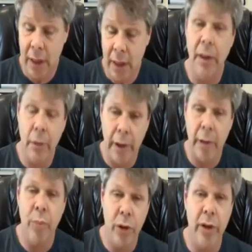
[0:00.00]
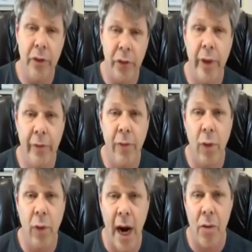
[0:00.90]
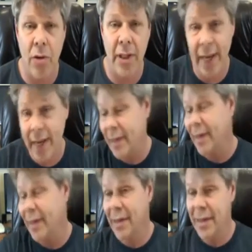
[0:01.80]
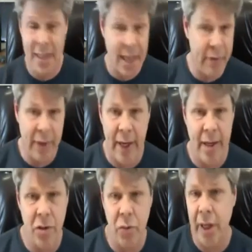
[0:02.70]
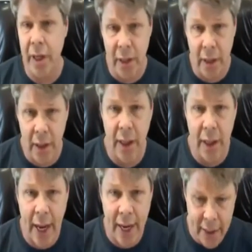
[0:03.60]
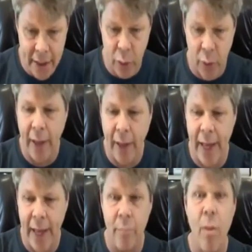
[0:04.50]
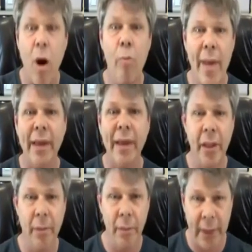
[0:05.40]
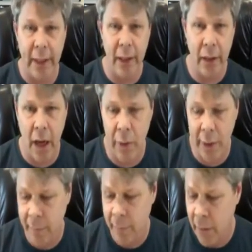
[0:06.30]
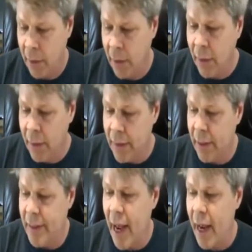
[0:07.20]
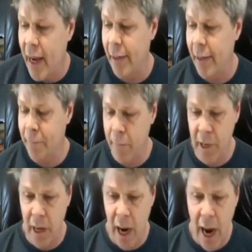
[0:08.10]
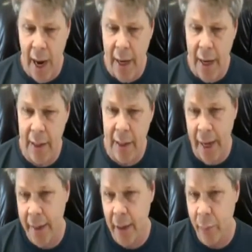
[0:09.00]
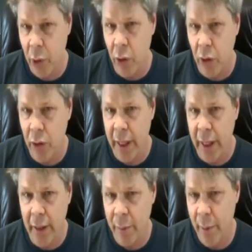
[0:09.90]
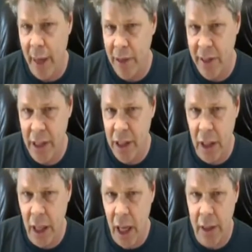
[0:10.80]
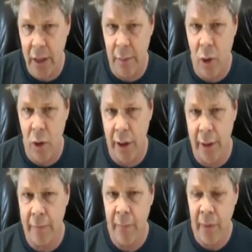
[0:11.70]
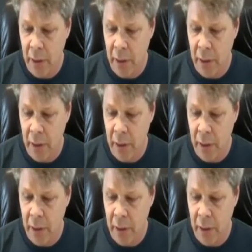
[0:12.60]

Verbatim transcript: and literally put in three to four hours a day, seven days a week, and I created that momentum to get it going. Today, I I get up early. I get up about six o'clock in the morning.